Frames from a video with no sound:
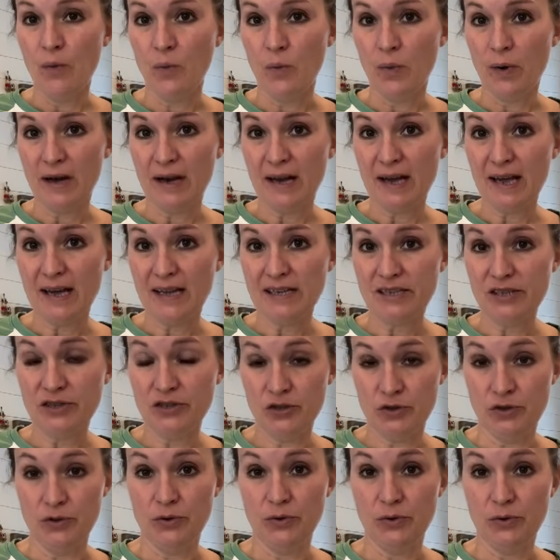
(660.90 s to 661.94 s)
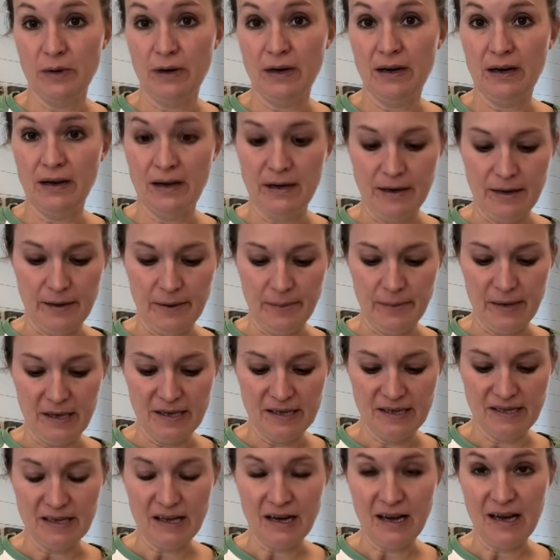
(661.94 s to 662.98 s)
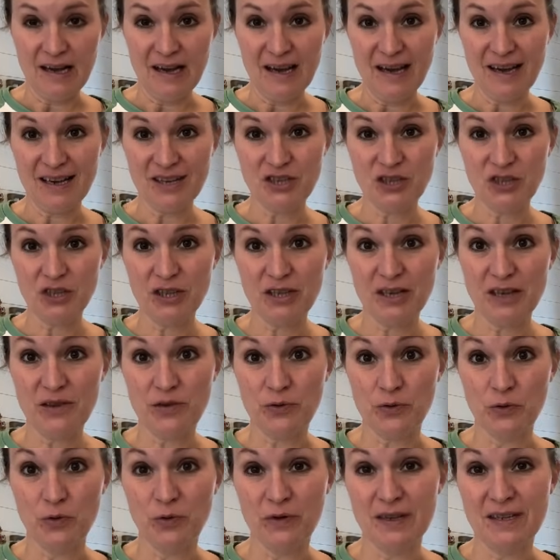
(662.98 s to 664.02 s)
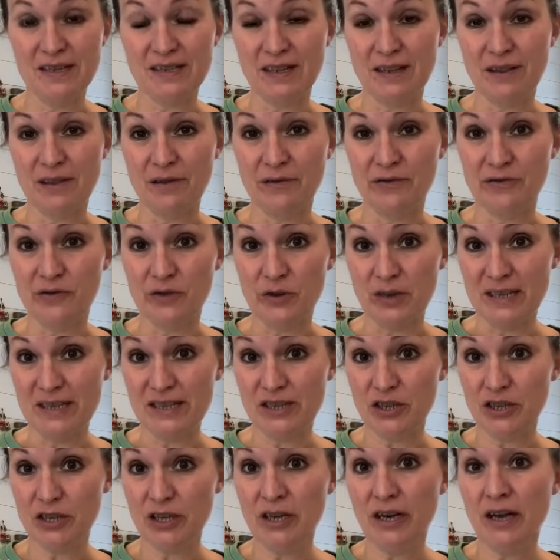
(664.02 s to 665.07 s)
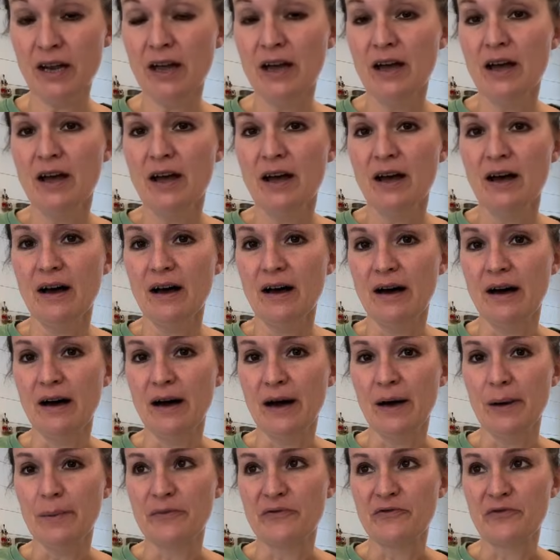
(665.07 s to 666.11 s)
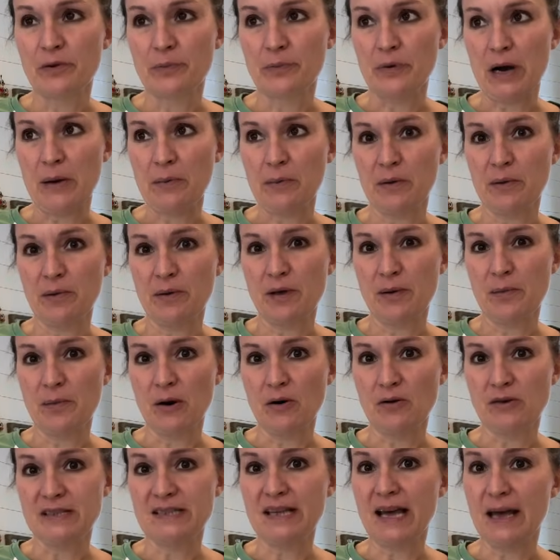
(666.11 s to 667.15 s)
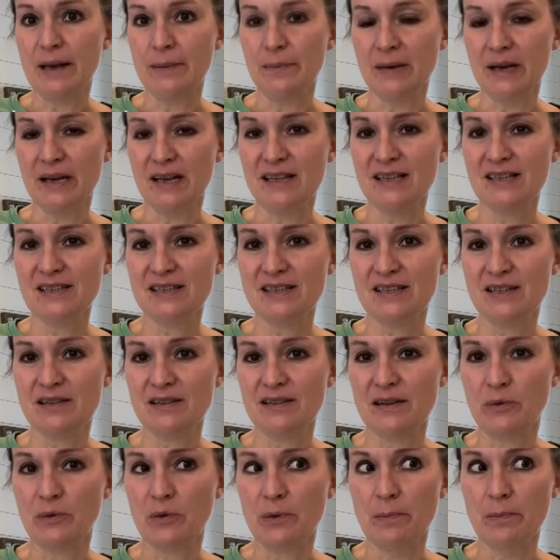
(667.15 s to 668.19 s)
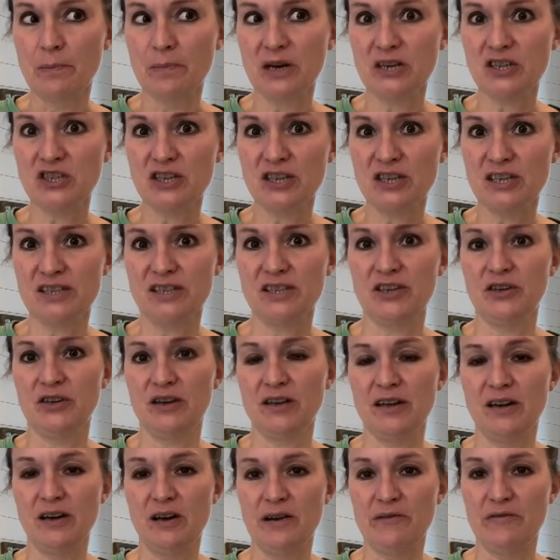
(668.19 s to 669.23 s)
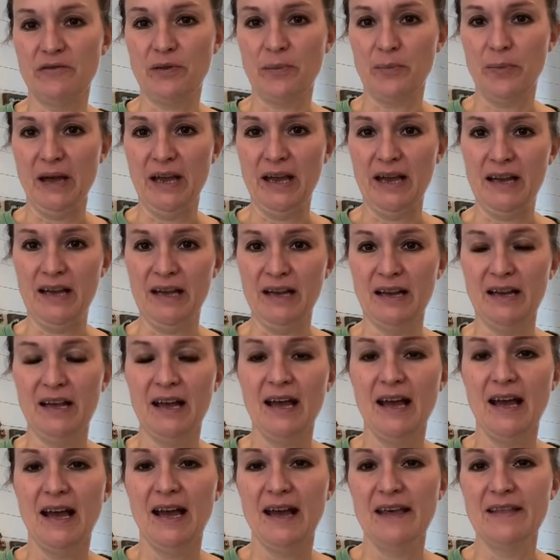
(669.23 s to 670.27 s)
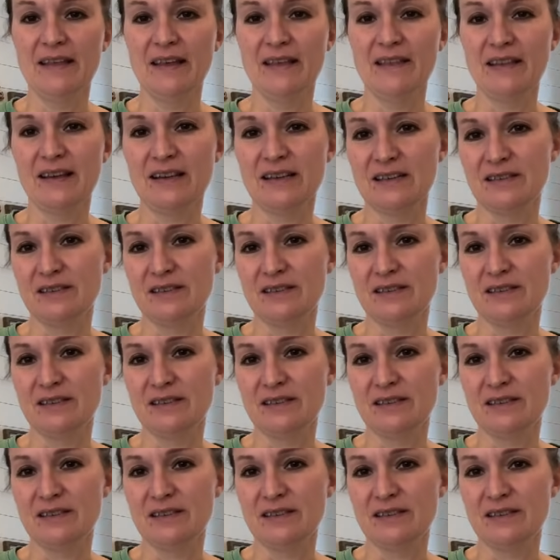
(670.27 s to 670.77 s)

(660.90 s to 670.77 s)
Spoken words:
what I had to do is I actually threw these in the freezer for probably about 10 minutes. They were much easier to get off the pan, and then